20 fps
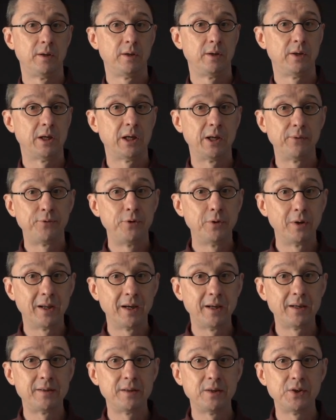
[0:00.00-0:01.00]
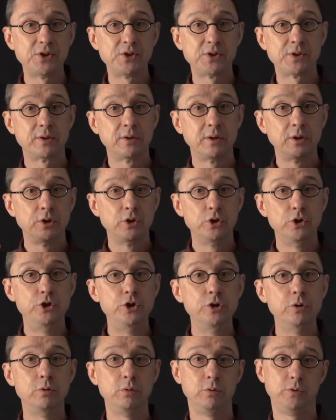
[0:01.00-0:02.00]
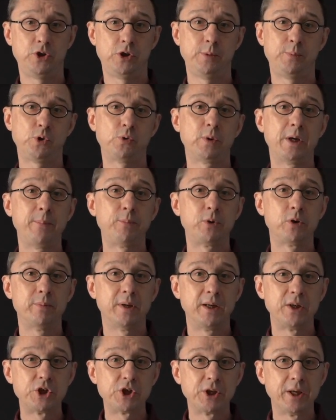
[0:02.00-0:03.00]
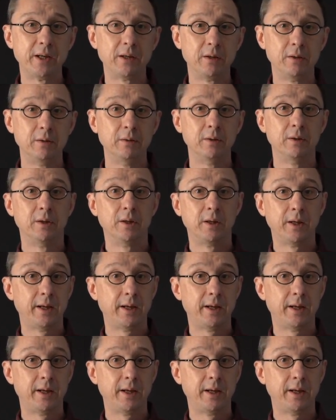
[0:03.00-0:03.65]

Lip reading: Now, if you like this, do subscribe to my channel